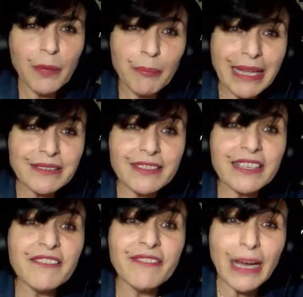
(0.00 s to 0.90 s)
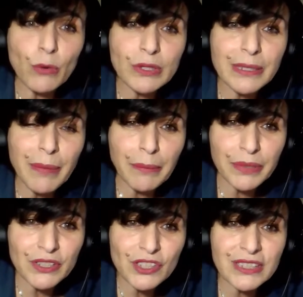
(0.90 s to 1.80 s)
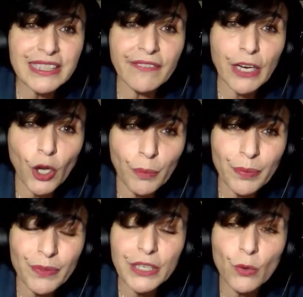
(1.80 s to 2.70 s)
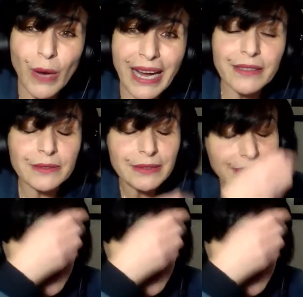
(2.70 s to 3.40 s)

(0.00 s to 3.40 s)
mentoring faculty members to develop required